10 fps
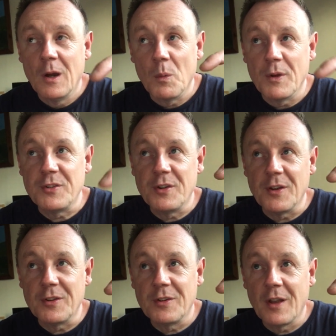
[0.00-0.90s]
which
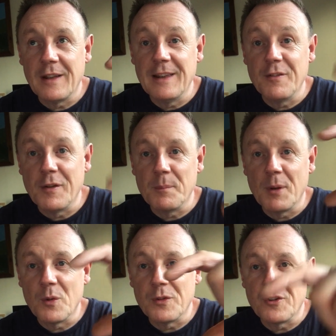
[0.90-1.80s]
is Living
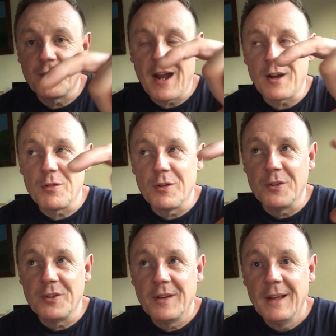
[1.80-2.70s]
Beyond the
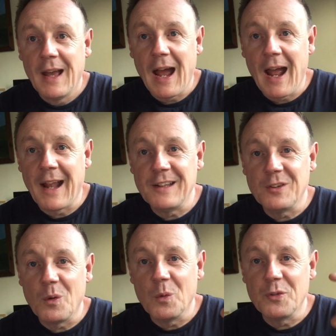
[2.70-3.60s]
Chakras,
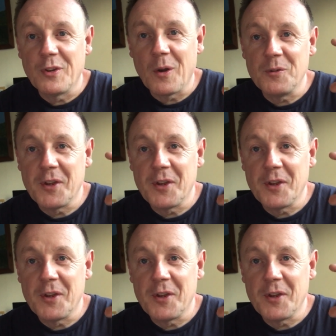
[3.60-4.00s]
and also